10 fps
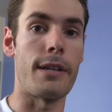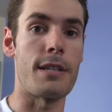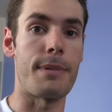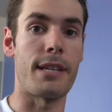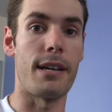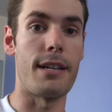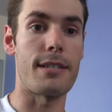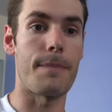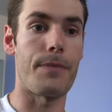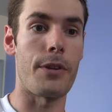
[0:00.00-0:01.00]
is
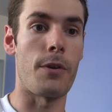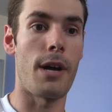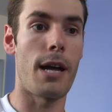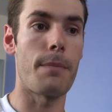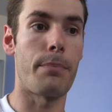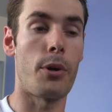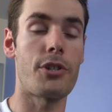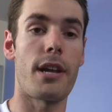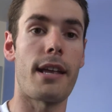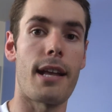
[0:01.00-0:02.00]
because you're not
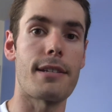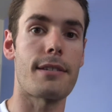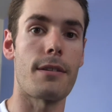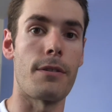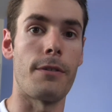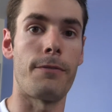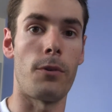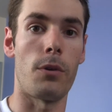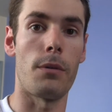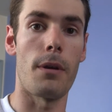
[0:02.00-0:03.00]
pushing against the
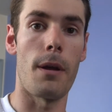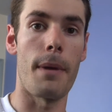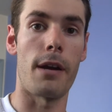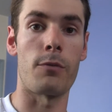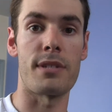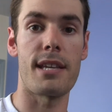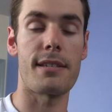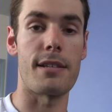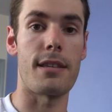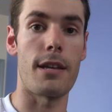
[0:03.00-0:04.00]
full amount of
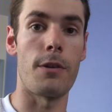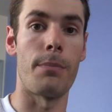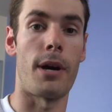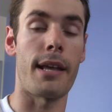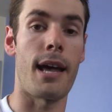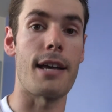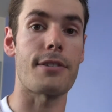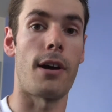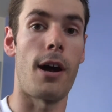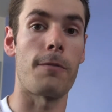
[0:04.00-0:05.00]
resistance that your body has
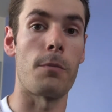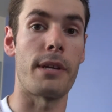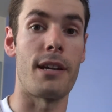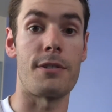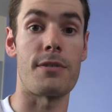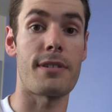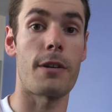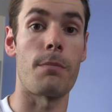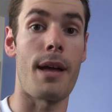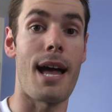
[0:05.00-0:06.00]
to offer, because your
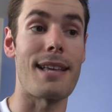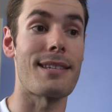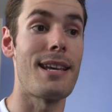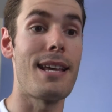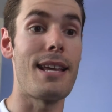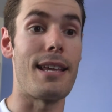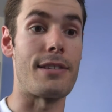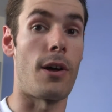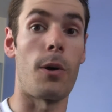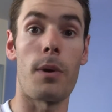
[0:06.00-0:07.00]
center mass
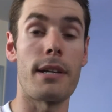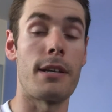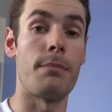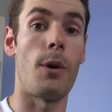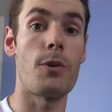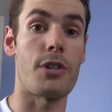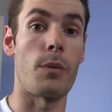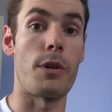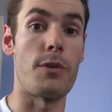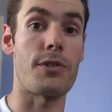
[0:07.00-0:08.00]
is already in motion
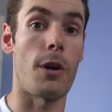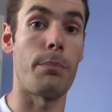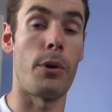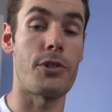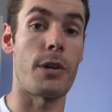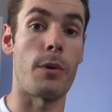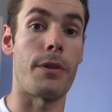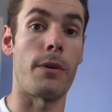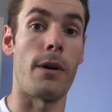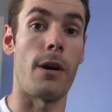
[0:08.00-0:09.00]
when you start pushing with
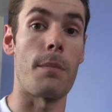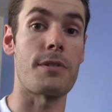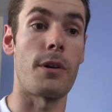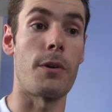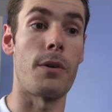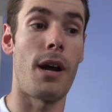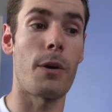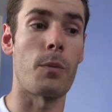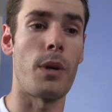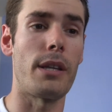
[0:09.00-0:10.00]
your arms. So you're
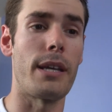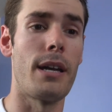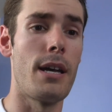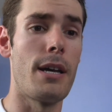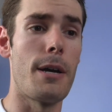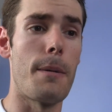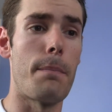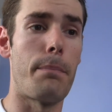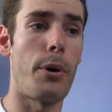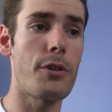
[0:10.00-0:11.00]
not really
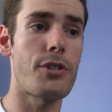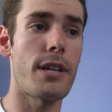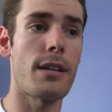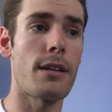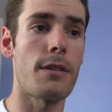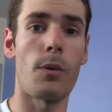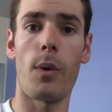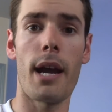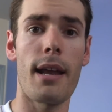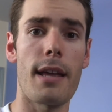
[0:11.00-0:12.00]
pushing the
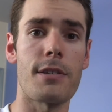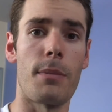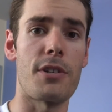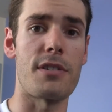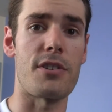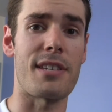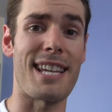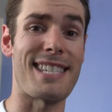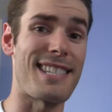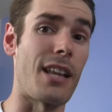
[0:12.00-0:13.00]
weight so much as just
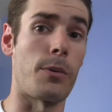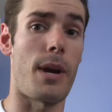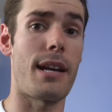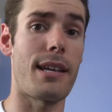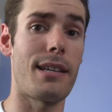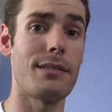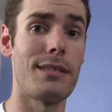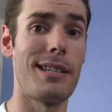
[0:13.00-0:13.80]
accelerating it.